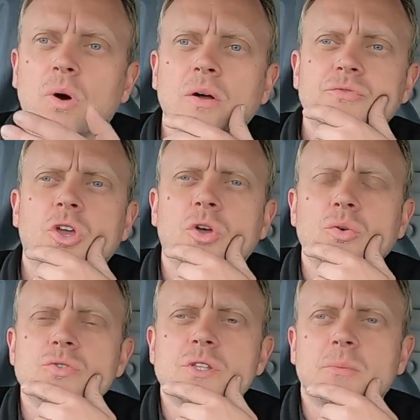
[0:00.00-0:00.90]
I've
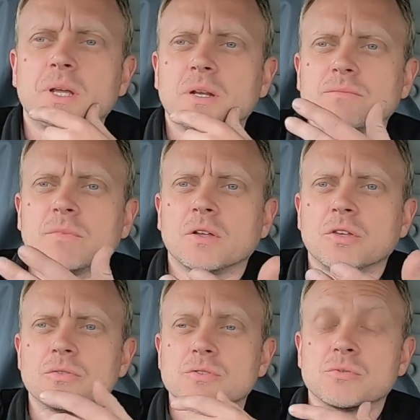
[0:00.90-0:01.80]
used, I mean,
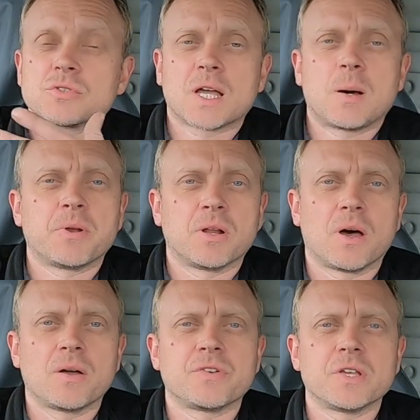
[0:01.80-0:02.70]
there's a couple of
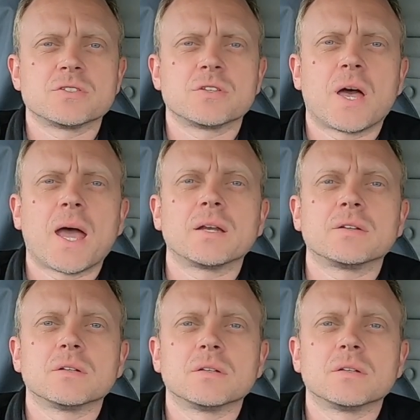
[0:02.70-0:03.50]
light fittings that had